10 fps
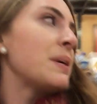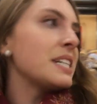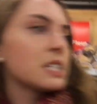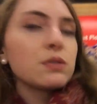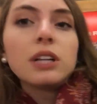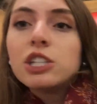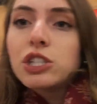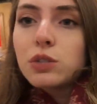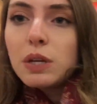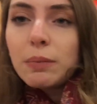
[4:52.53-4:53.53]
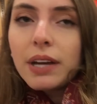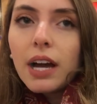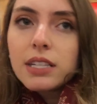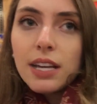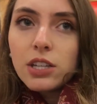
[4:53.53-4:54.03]
pitas for lunch this week
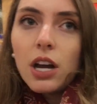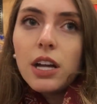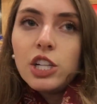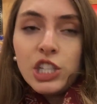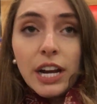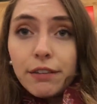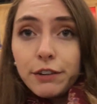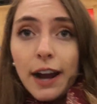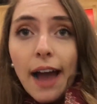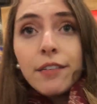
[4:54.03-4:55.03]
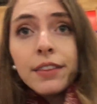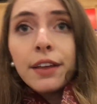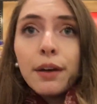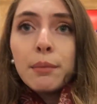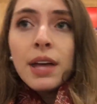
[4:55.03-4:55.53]
because I saw Jennifer having
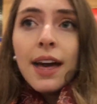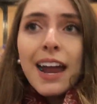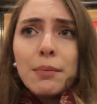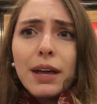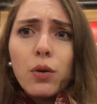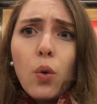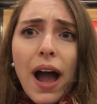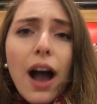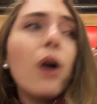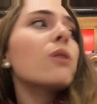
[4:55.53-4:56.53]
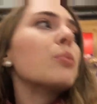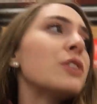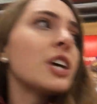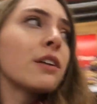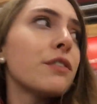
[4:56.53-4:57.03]
them. And I'm like, wow,
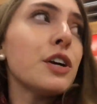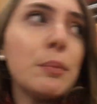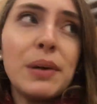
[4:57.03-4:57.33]
Jennifer, your